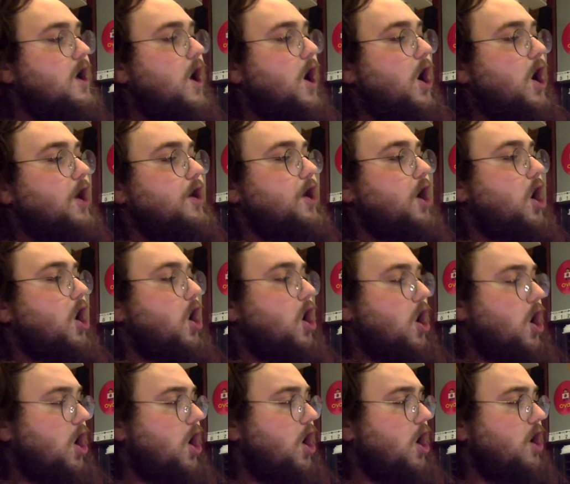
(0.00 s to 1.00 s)
On
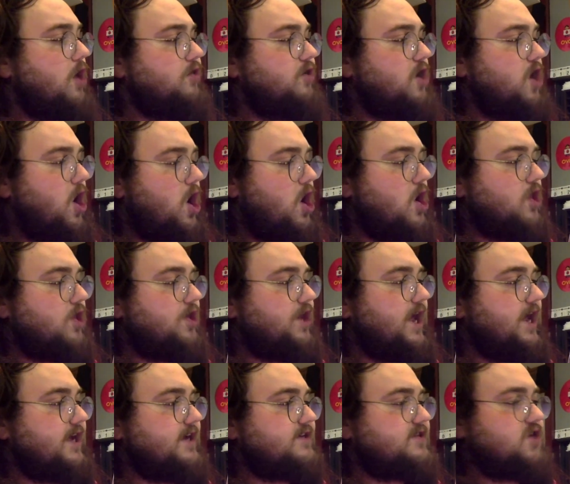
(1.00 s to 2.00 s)
all the
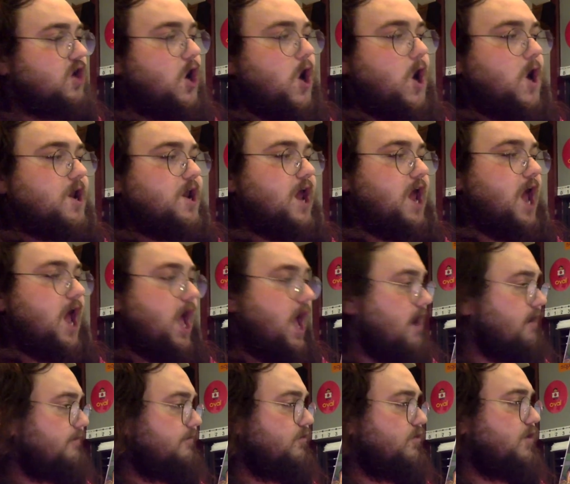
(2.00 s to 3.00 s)
holidays, on
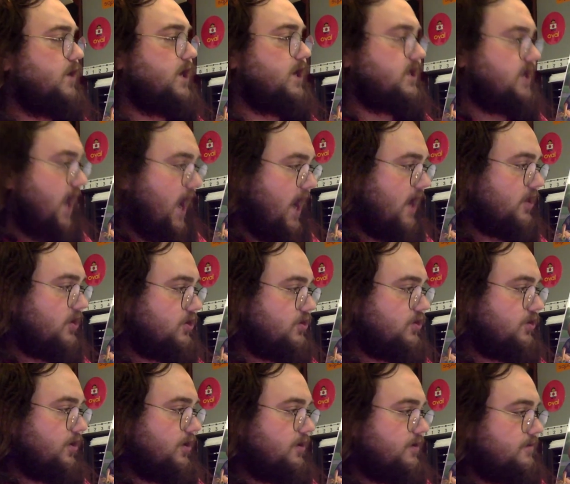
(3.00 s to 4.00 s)
every calendar."